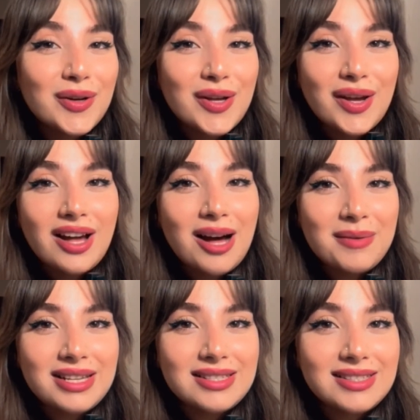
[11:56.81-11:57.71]
for your
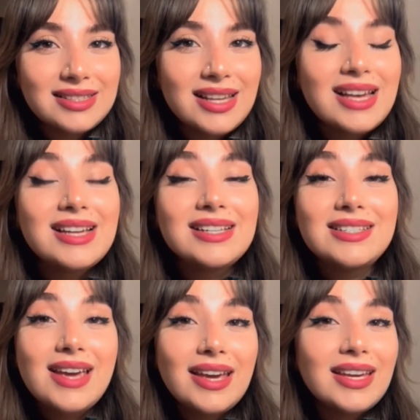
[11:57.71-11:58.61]
comments.
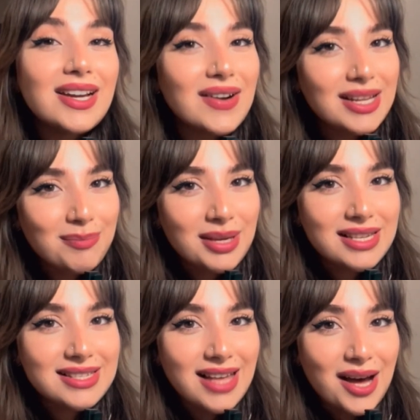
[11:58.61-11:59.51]
Take care and
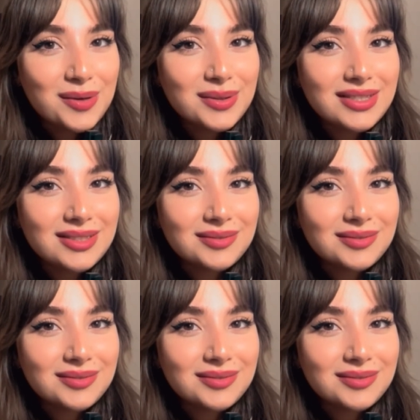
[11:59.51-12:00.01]
peace out.